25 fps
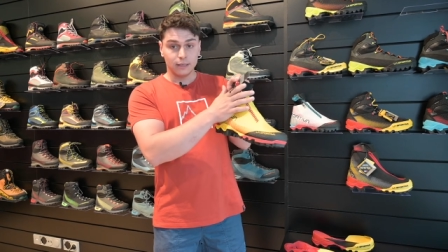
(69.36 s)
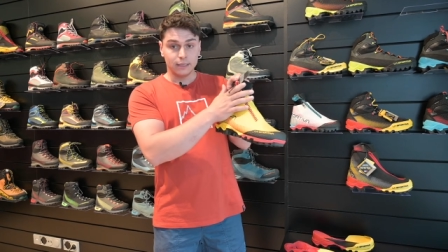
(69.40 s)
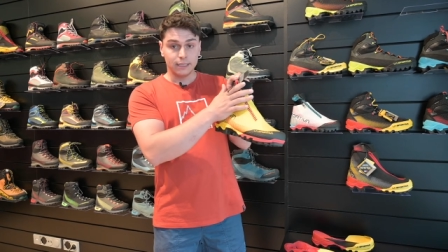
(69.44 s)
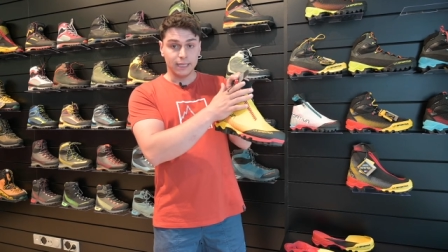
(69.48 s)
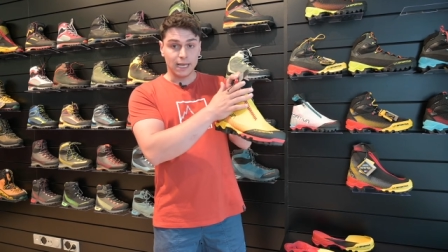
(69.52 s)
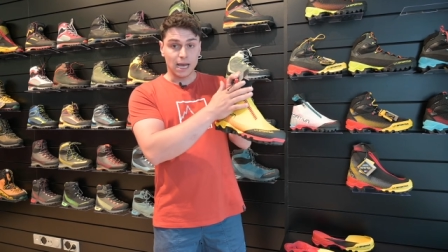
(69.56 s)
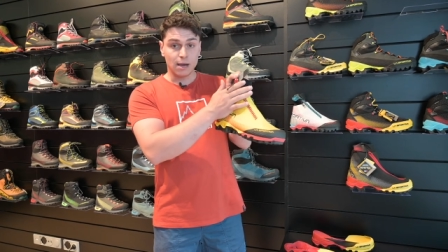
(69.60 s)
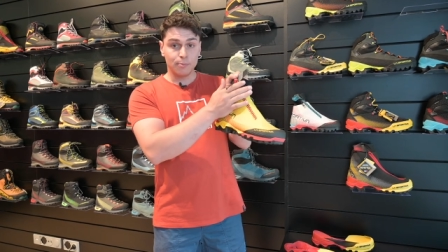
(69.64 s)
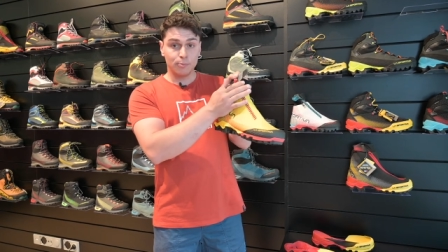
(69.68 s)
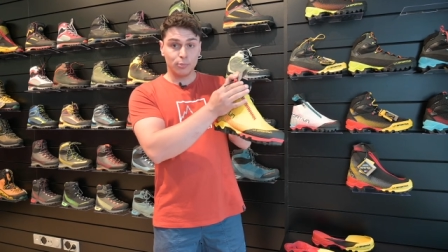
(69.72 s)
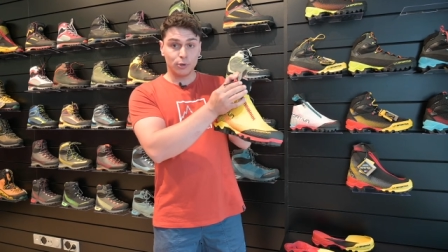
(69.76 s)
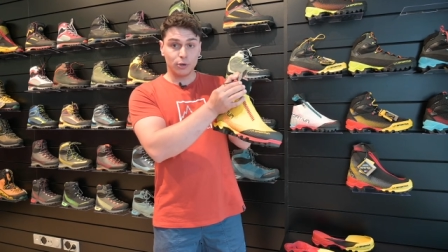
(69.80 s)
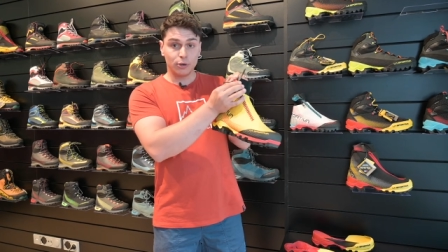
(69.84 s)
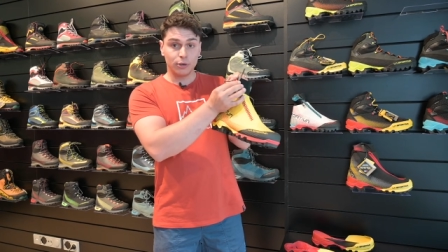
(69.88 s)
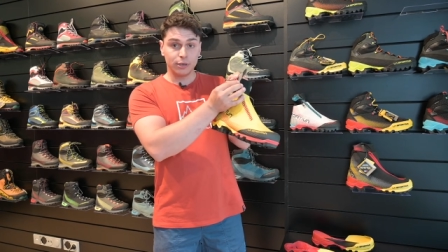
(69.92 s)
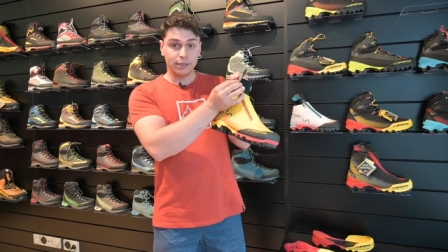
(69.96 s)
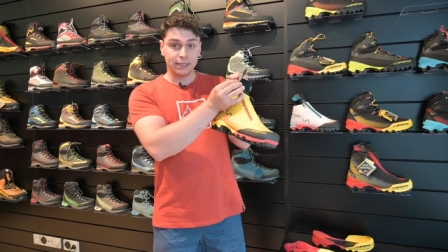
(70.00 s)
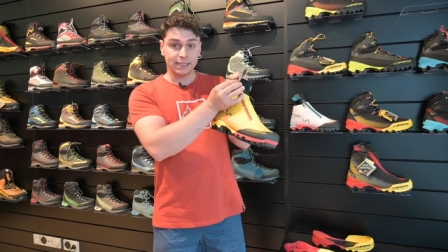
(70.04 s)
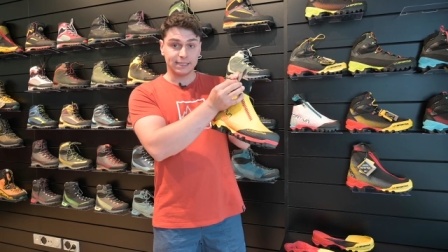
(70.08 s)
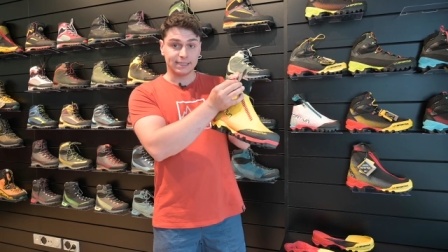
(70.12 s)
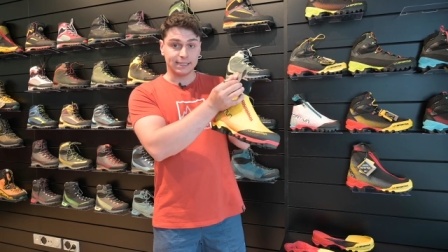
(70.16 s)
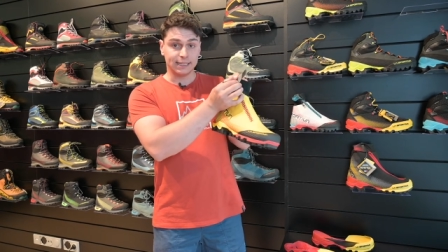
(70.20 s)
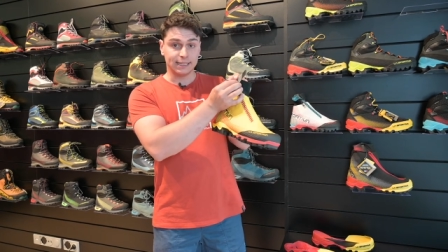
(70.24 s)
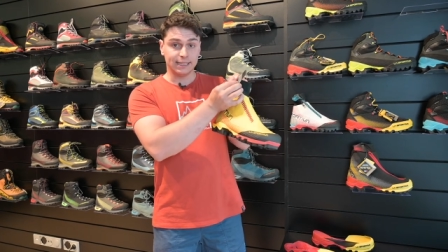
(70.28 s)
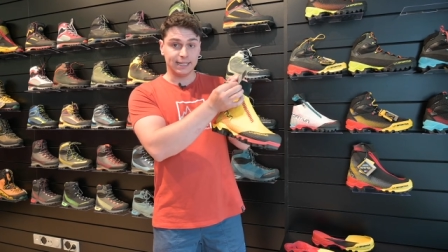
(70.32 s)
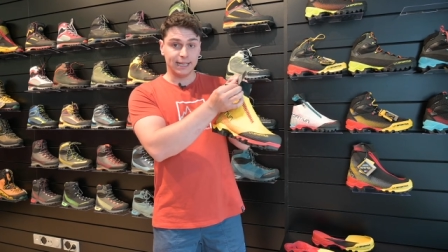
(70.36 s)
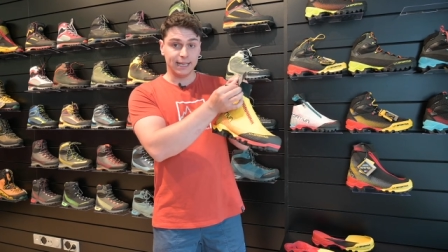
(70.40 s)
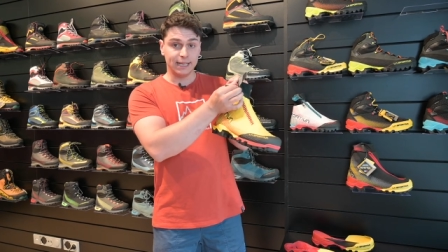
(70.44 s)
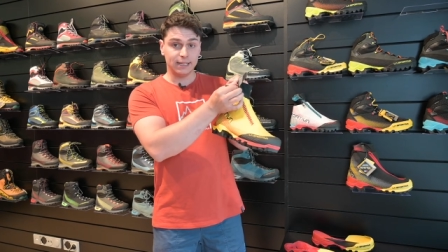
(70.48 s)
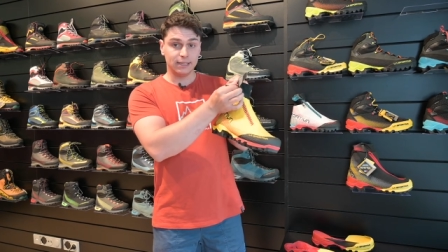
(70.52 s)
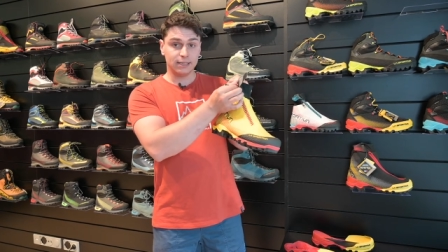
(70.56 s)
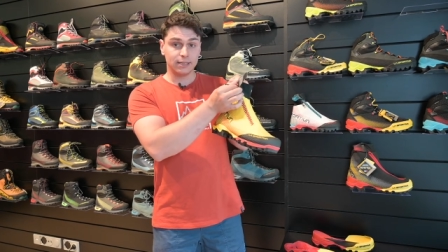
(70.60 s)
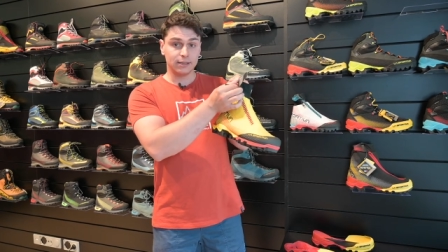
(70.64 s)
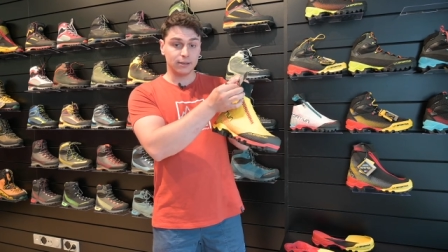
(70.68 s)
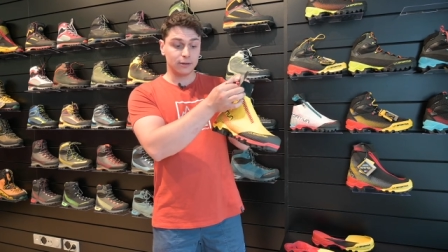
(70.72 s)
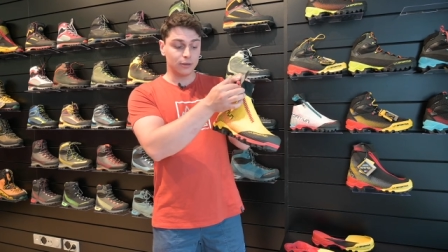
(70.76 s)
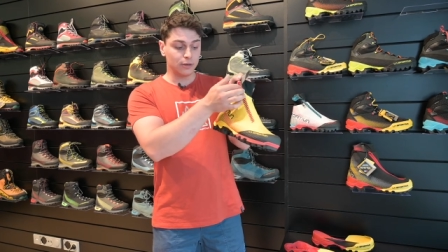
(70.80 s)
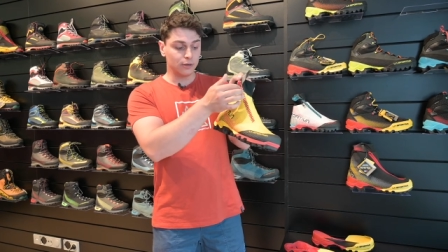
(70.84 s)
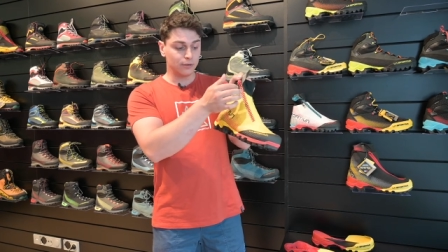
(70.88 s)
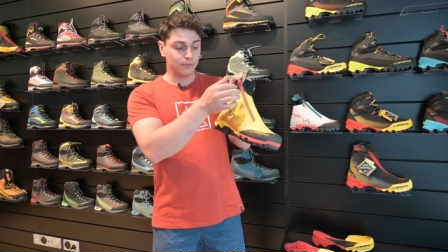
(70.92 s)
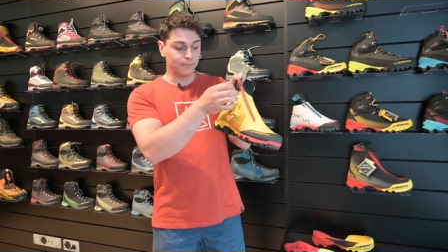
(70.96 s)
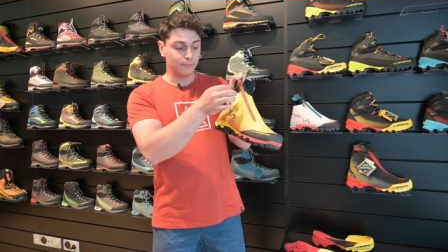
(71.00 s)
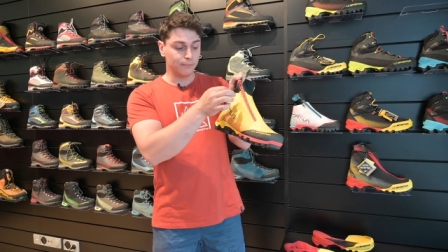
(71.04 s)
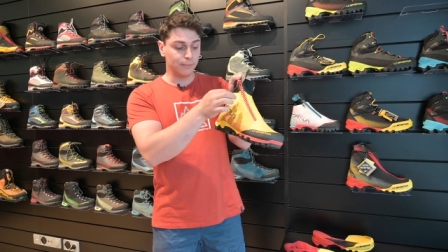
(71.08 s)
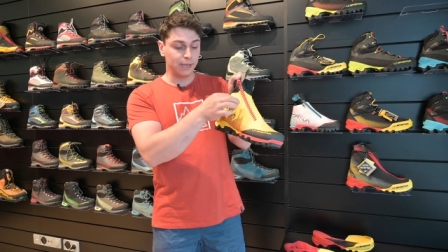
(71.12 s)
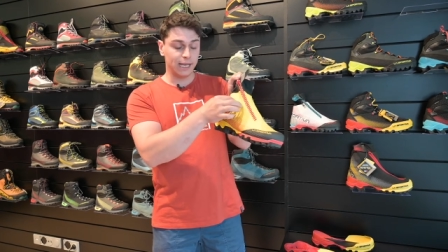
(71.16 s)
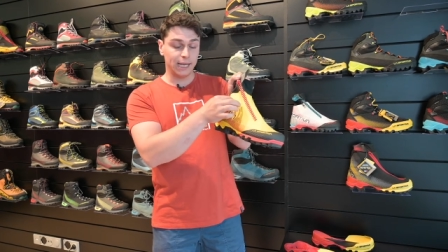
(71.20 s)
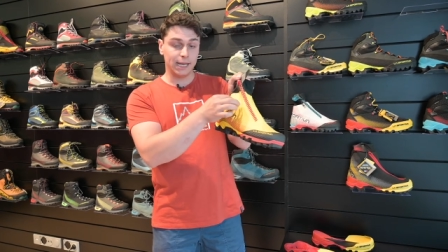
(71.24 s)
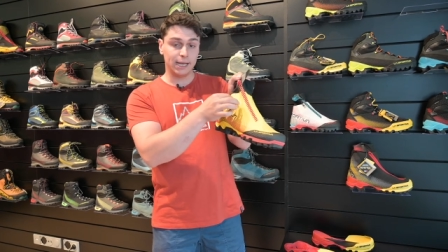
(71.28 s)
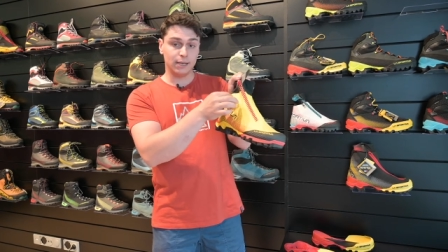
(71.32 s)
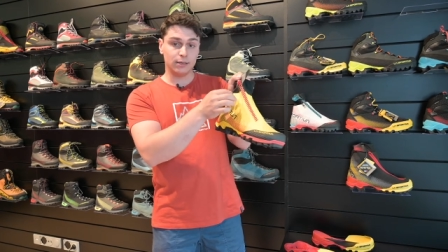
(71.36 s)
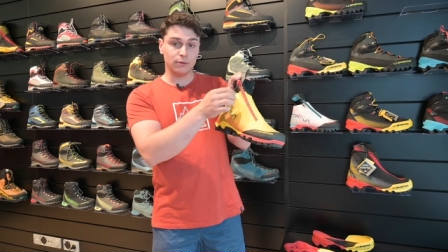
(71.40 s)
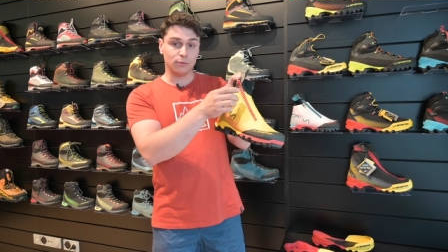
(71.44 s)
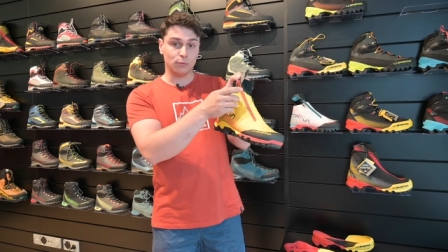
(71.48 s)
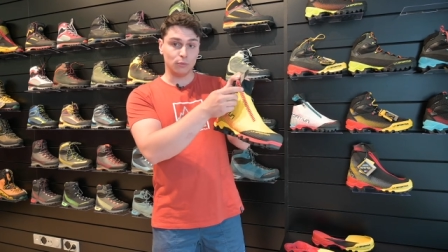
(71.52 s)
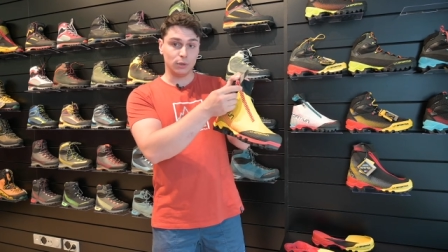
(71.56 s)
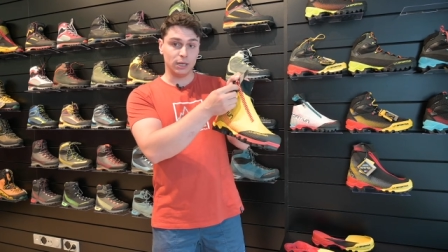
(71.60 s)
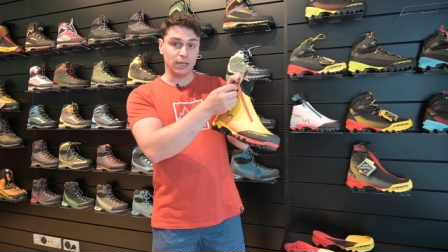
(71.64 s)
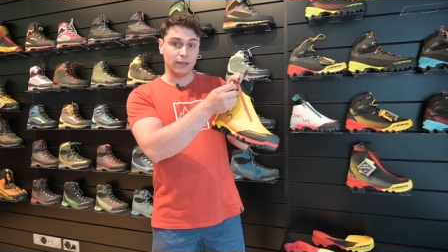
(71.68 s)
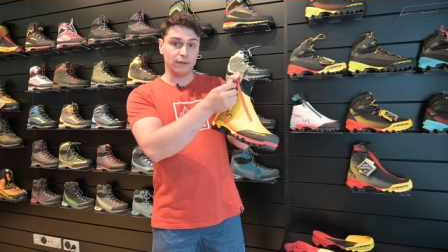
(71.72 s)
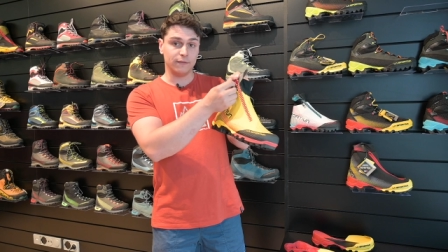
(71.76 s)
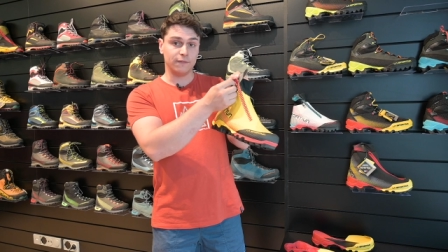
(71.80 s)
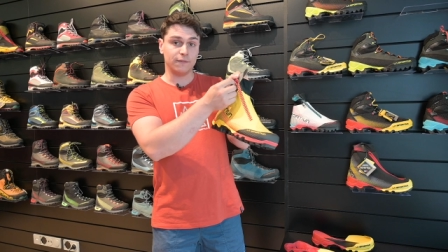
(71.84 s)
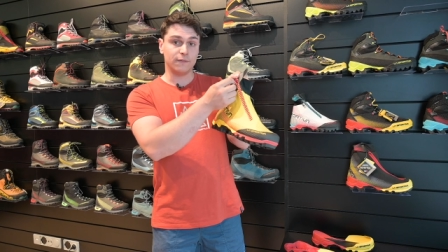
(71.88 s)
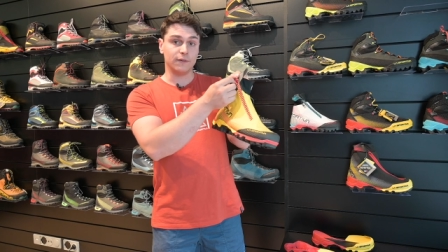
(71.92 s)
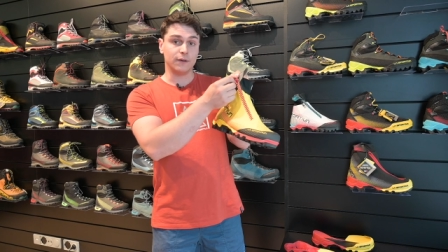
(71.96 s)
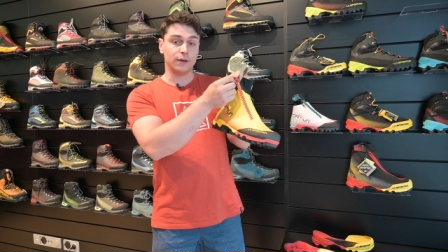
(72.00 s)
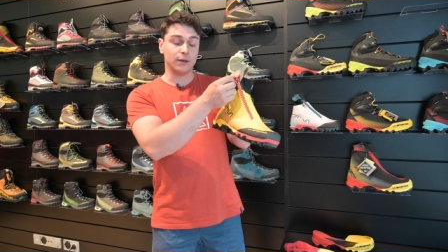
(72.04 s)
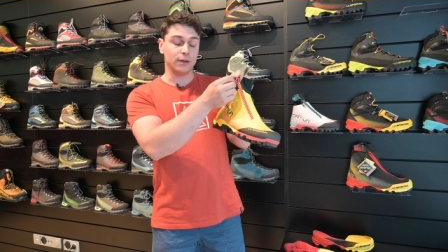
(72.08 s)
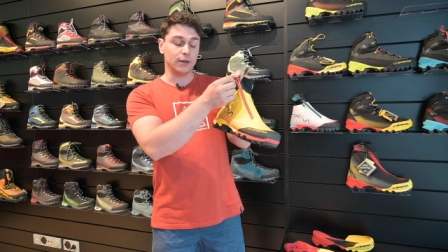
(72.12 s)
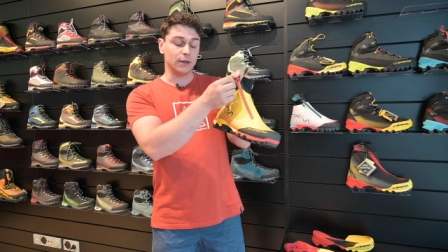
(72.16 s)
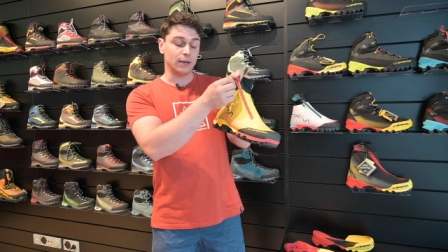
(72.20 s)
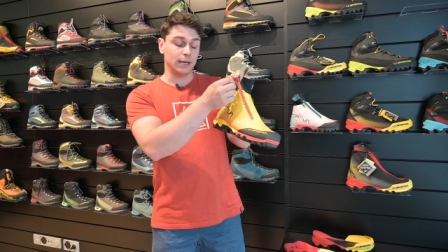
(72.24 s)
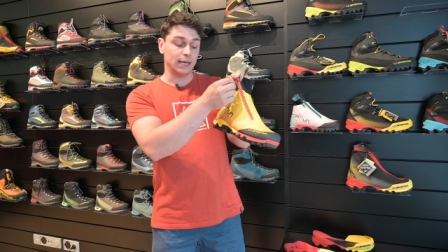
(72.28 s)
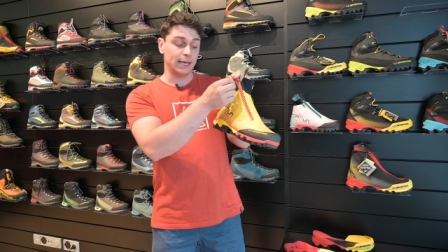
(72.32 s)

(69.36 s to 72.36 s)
The upper is a gaiter made with uh,